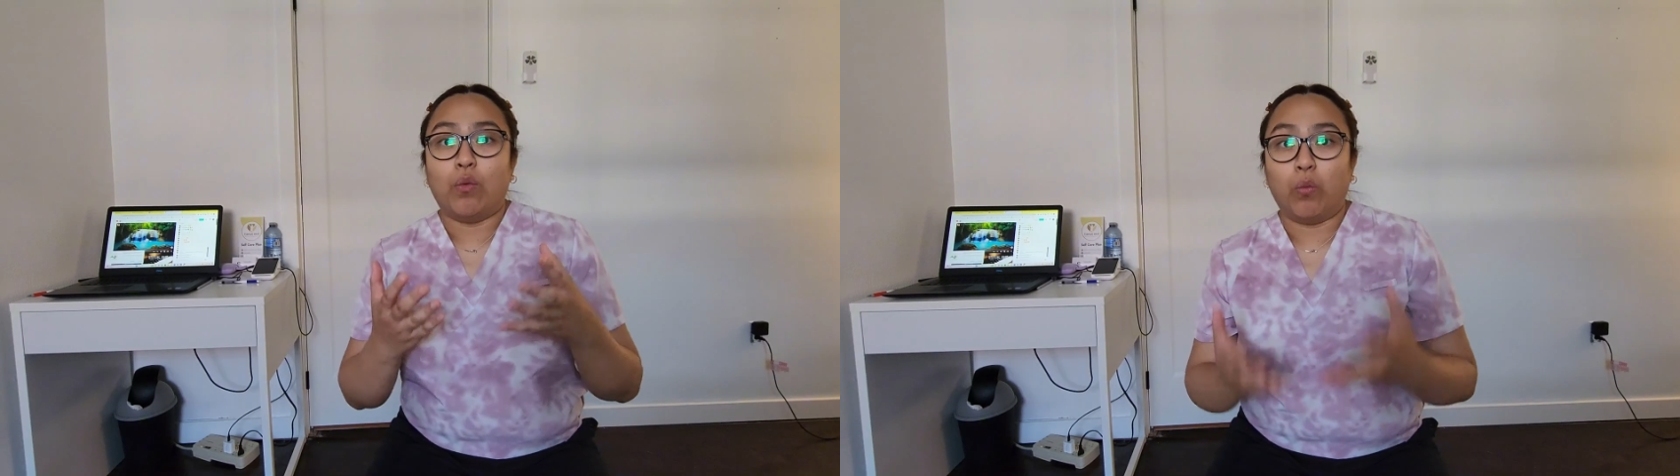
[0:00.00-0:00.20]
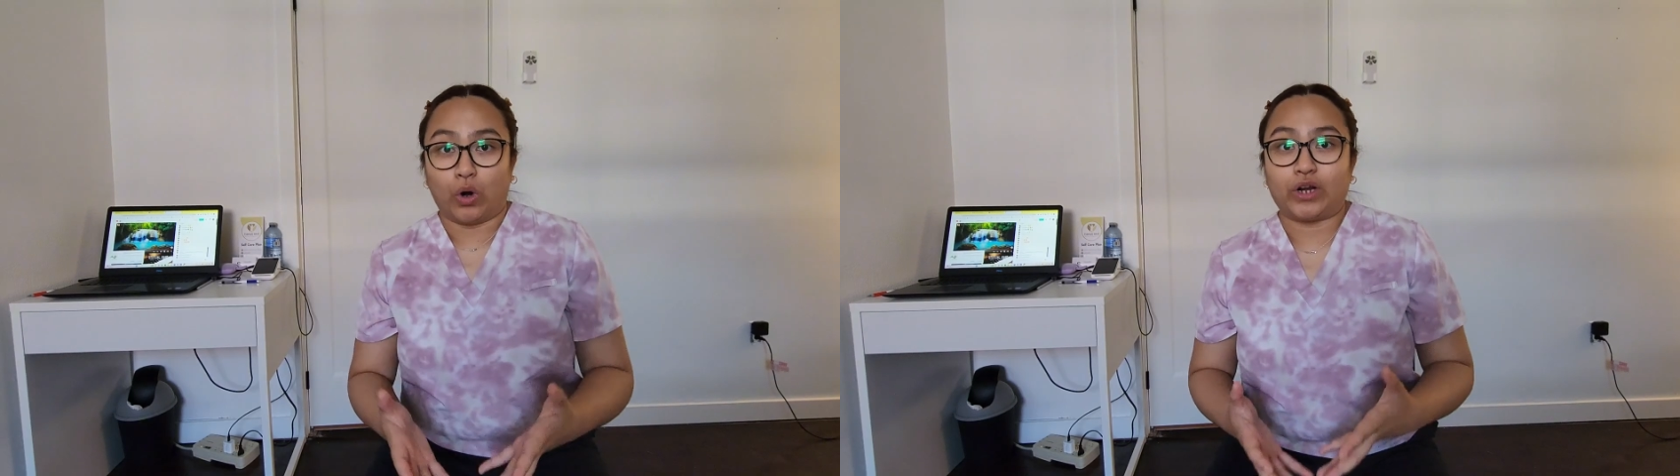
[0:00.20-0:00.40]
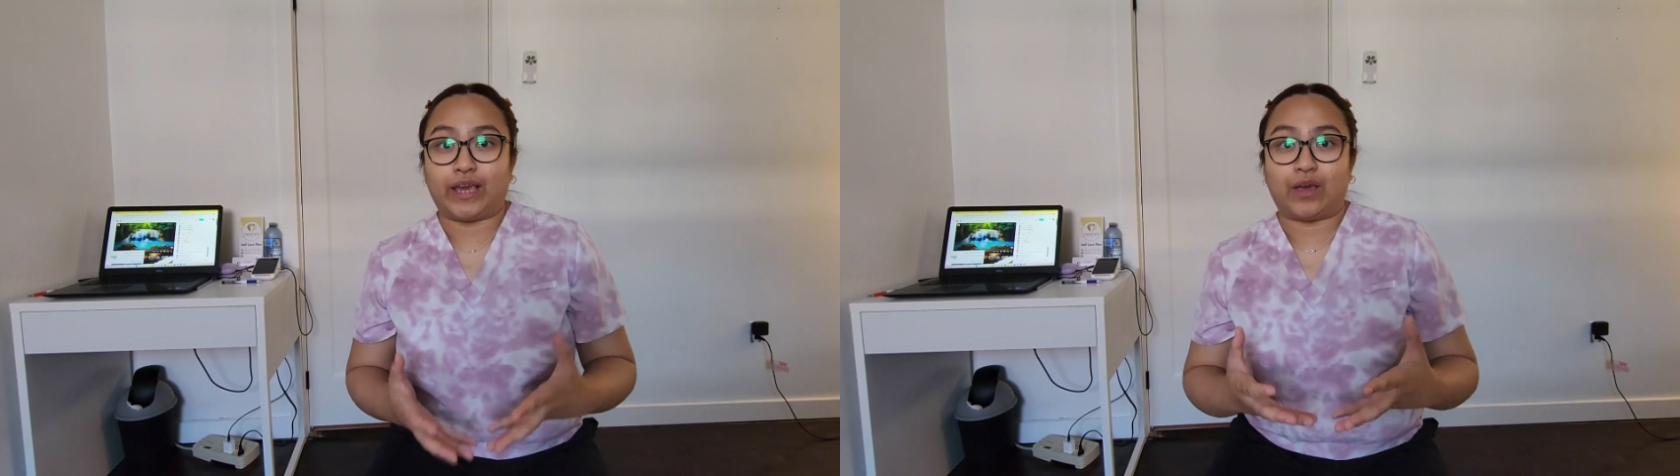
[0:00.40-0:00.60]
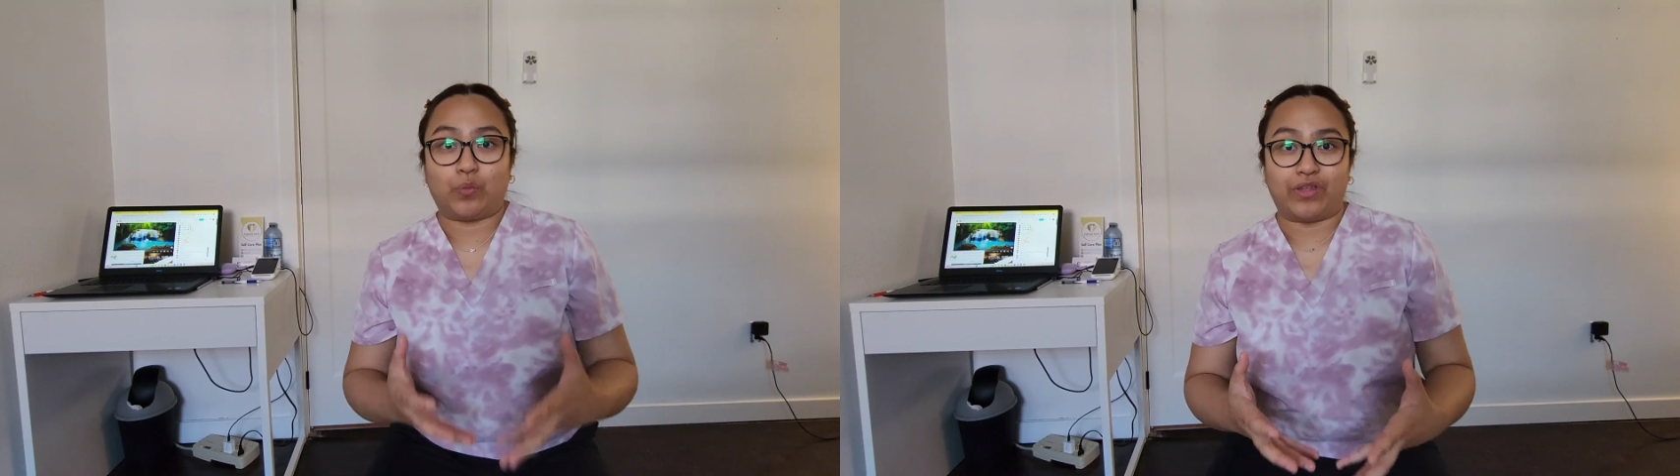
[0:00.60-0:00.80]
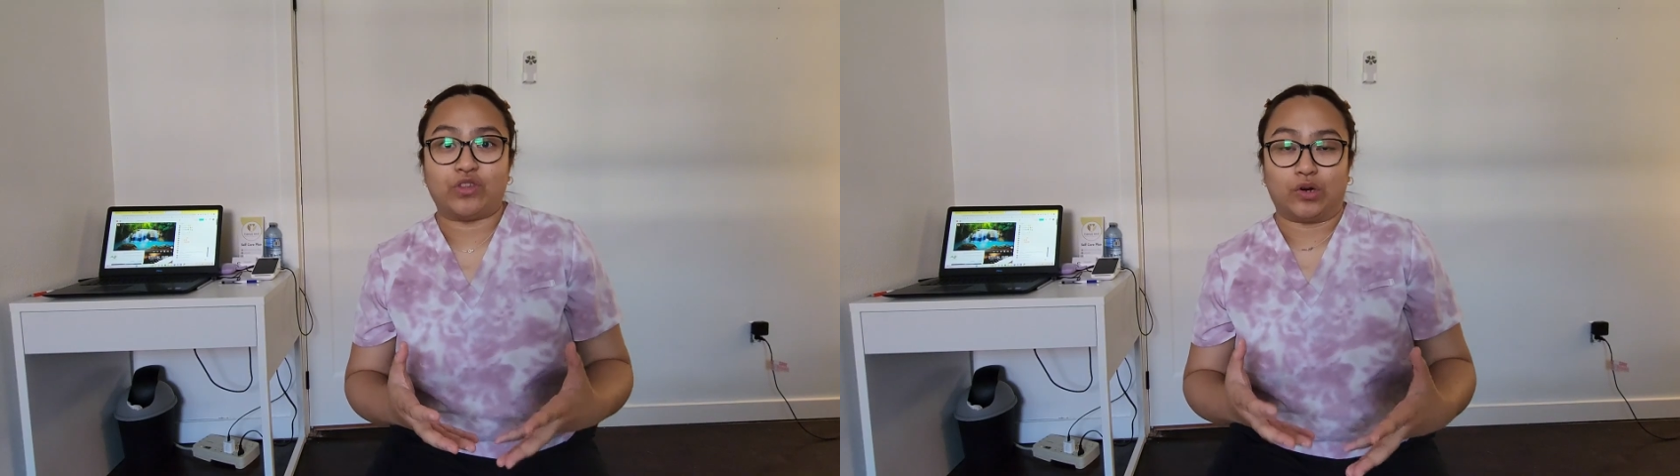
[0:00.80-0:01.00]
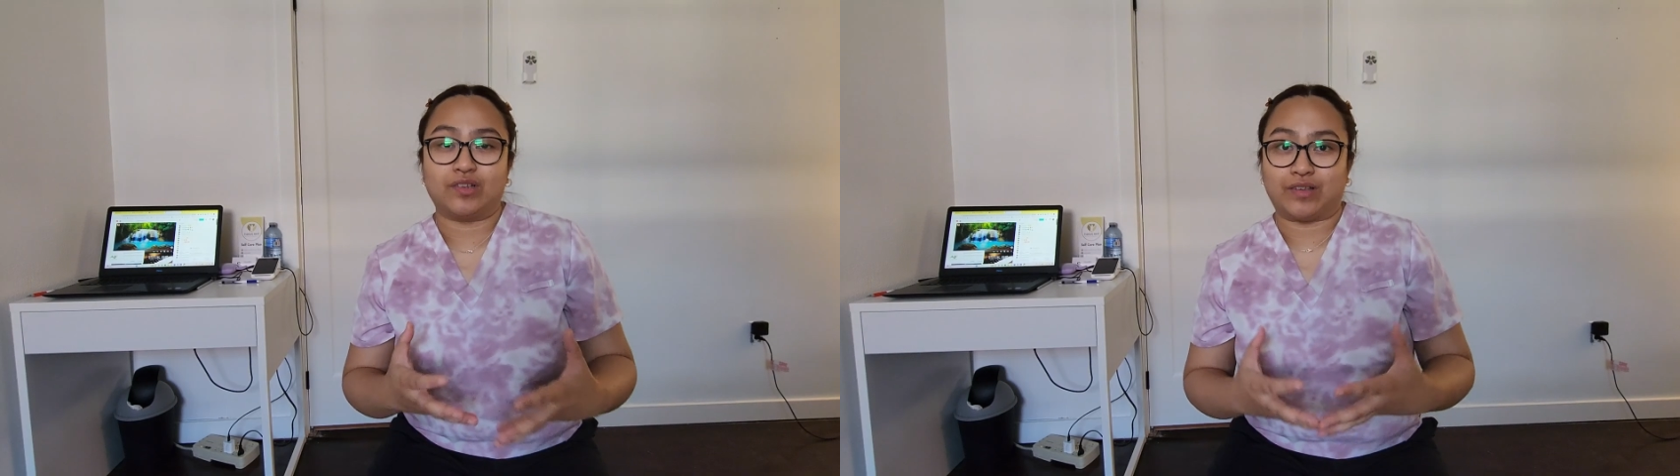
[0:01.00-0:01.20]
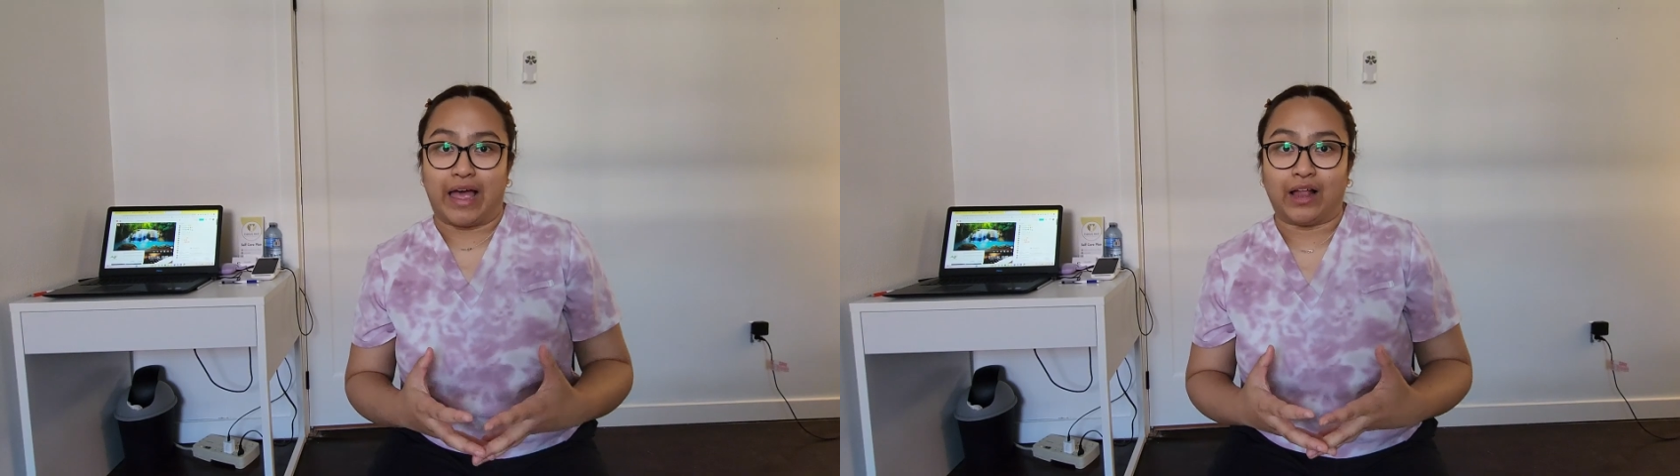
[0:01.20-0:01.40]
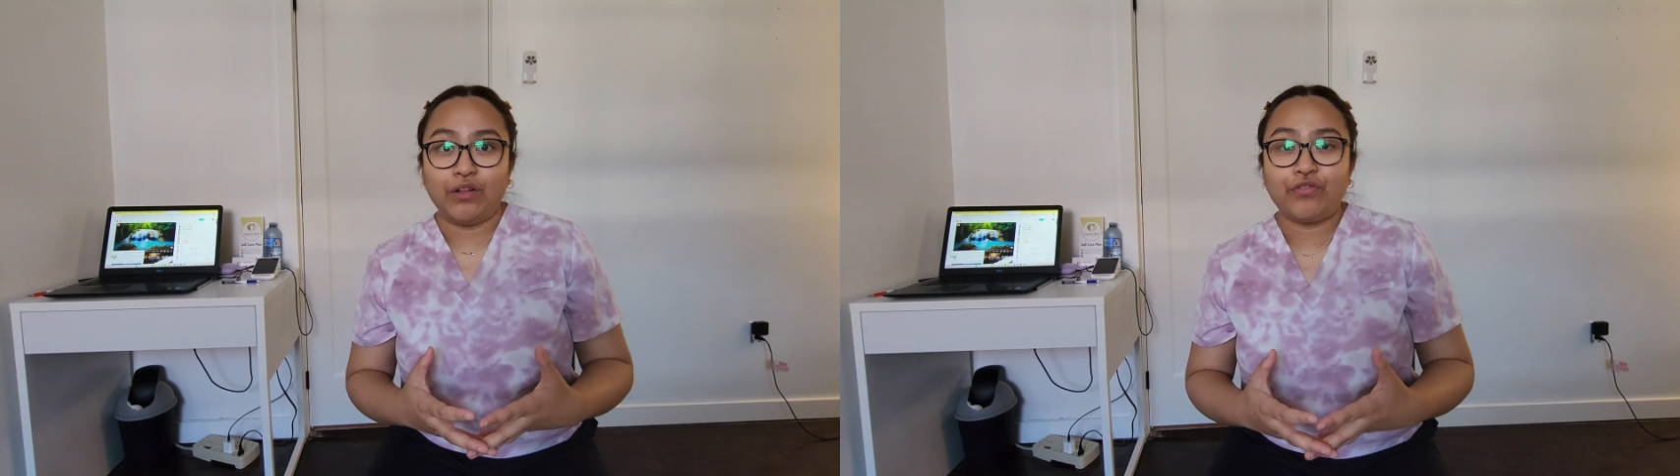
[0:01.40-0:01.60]
working with
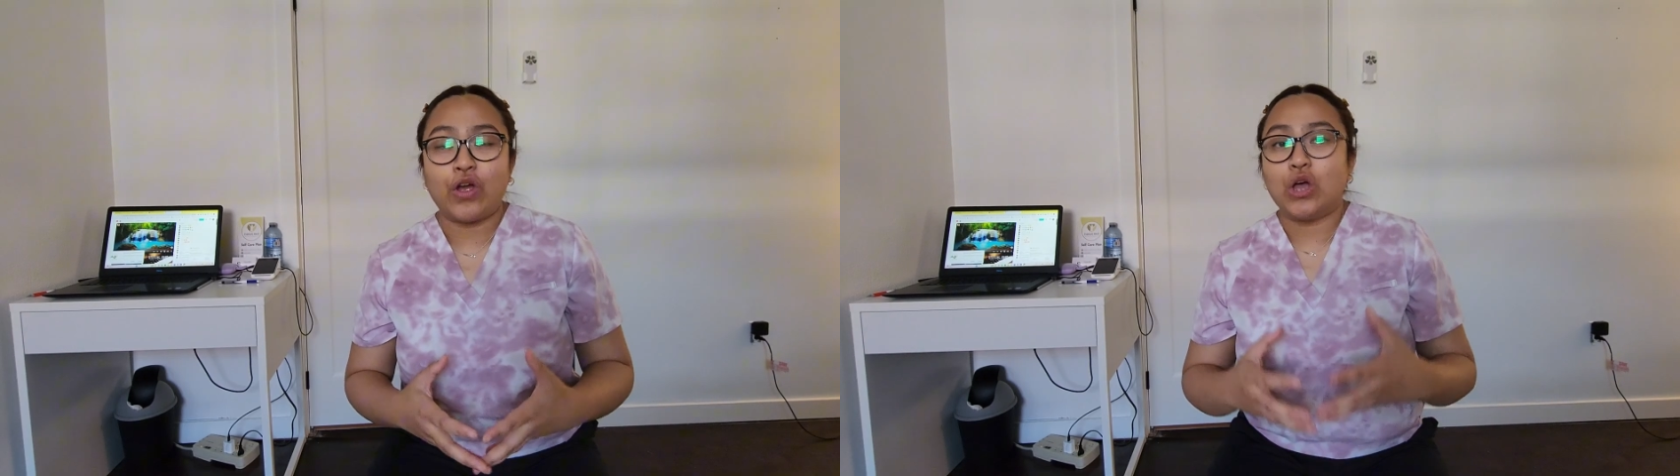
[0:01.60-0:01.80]
yourself.